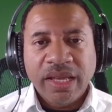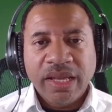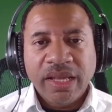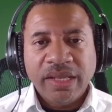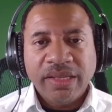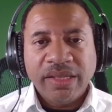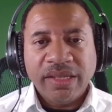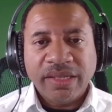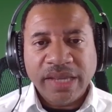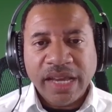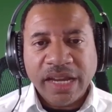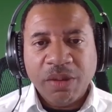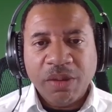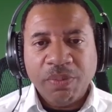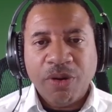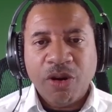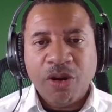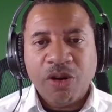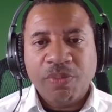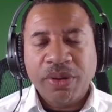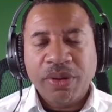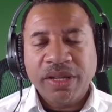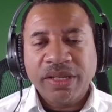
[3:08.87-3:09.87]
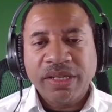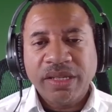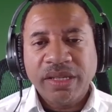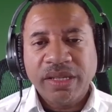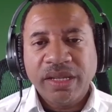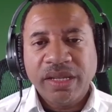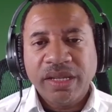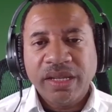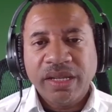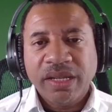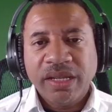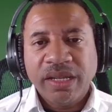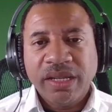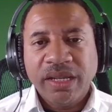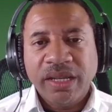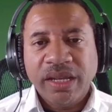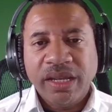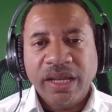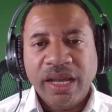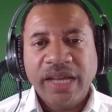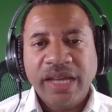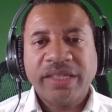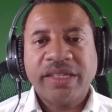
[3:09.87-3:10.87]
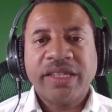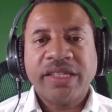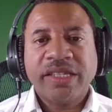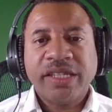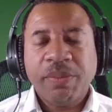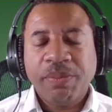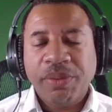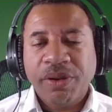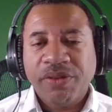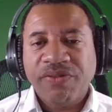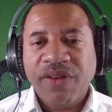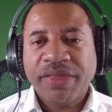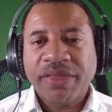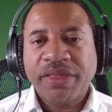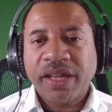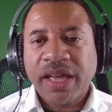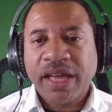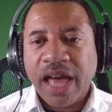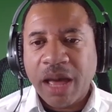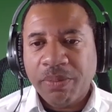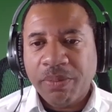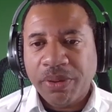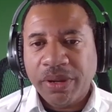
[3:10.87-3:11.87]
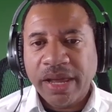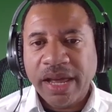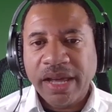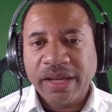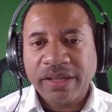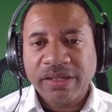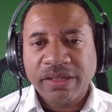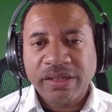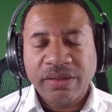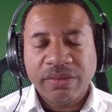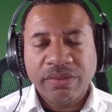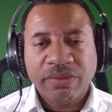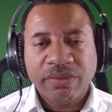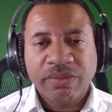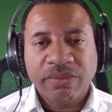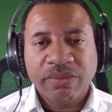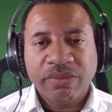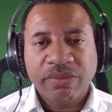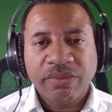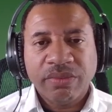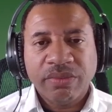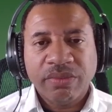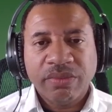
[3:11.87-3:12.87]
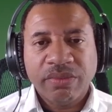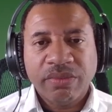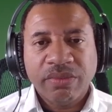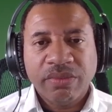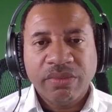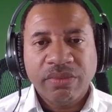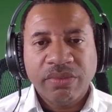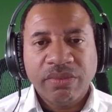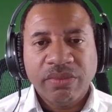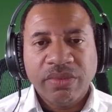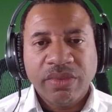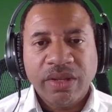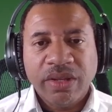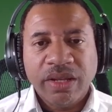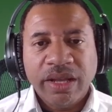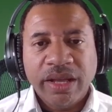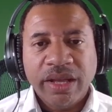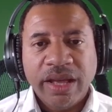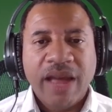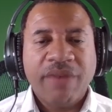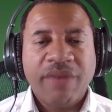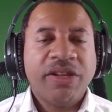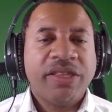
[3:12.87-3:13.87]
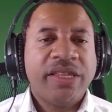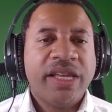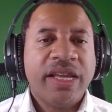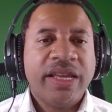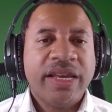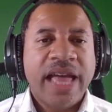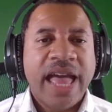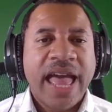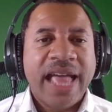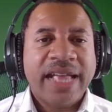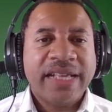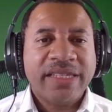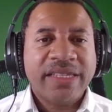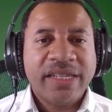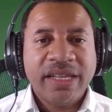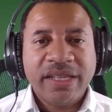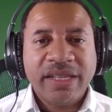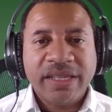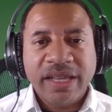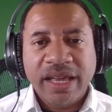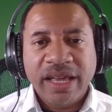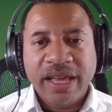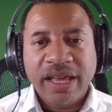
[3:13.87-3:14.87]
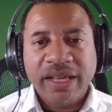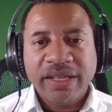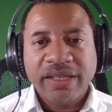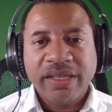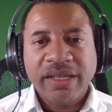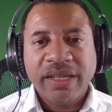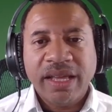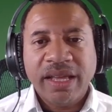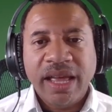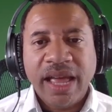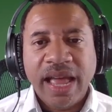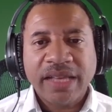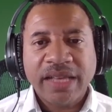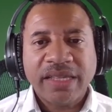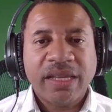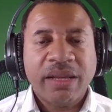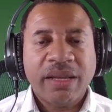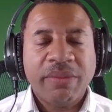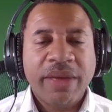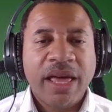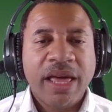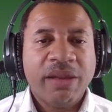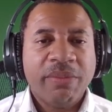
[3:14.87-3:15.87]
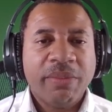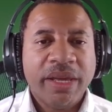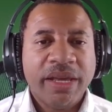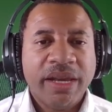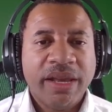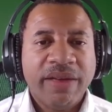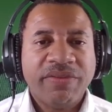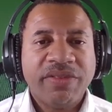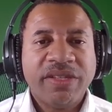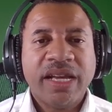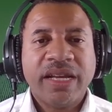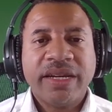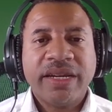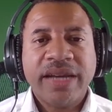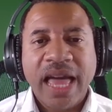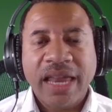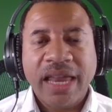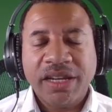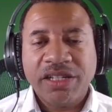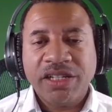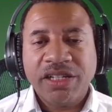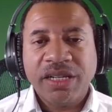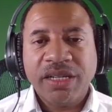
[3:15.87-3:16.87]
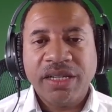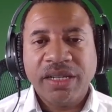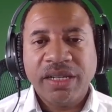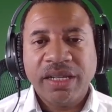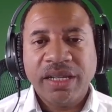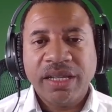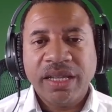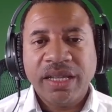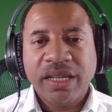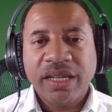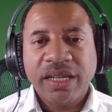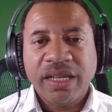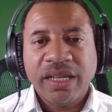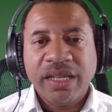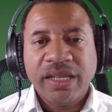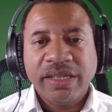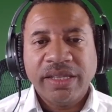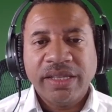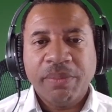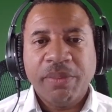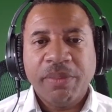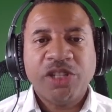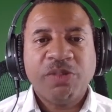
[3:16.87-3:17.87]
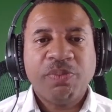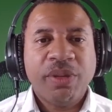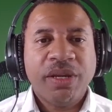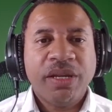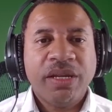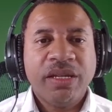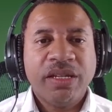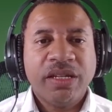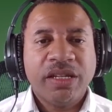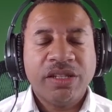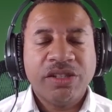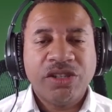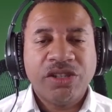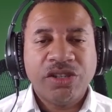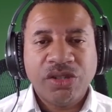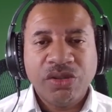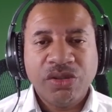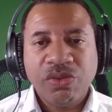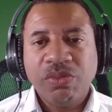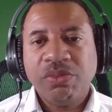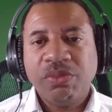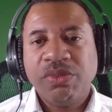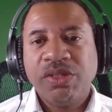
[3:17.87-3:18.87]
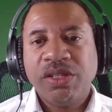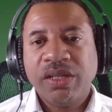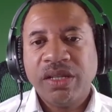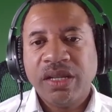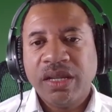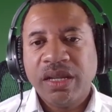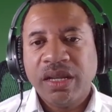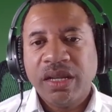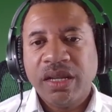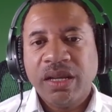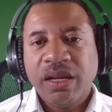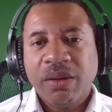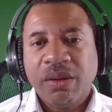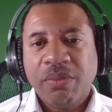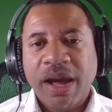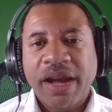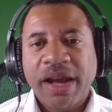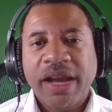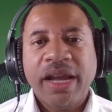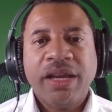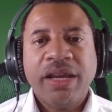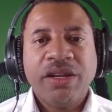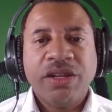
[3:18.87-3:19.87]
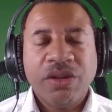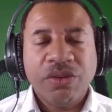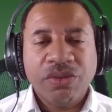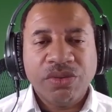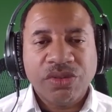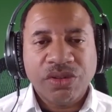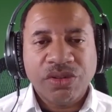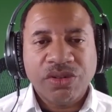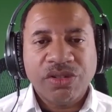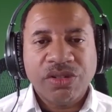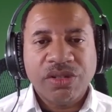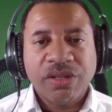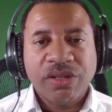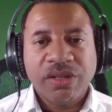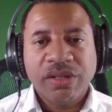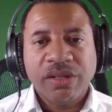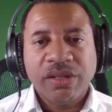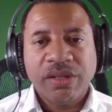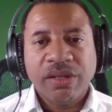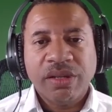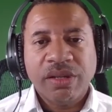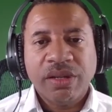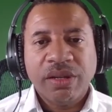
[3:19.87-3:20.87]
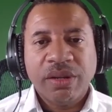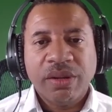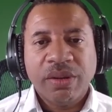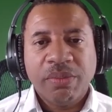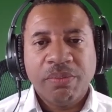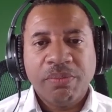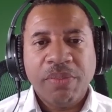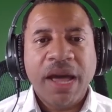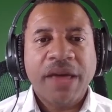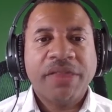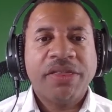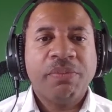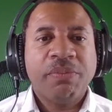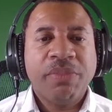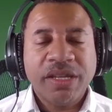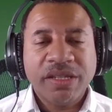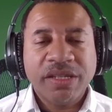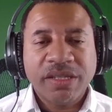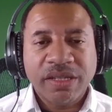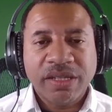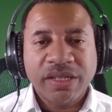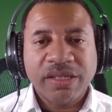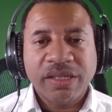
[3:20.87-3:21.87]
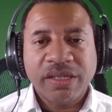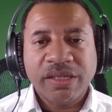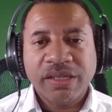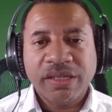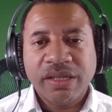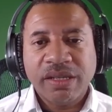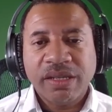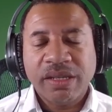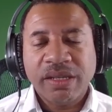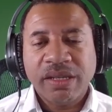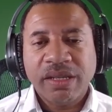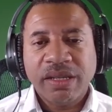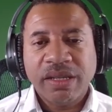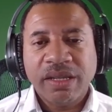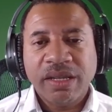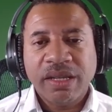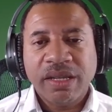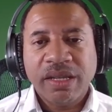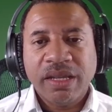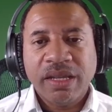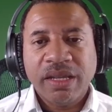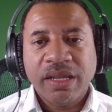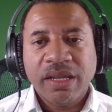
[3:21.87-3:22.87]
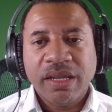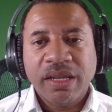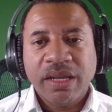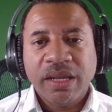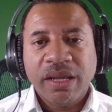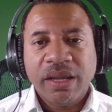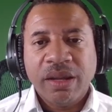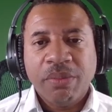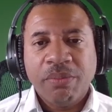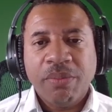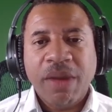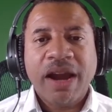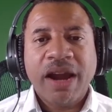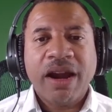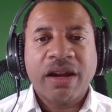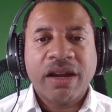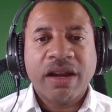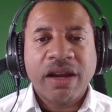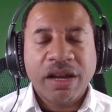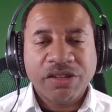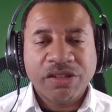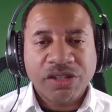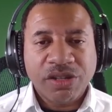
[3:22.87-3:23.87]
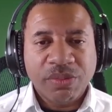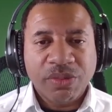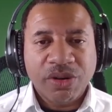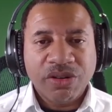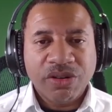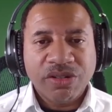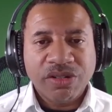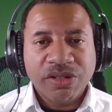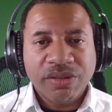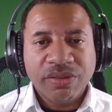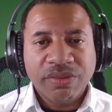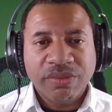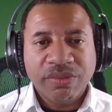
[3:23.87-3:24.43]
The second purpose is to simplify the complex. Everything that IT does has some element of technology that must be consumed by end users, by the businesses, by our customers.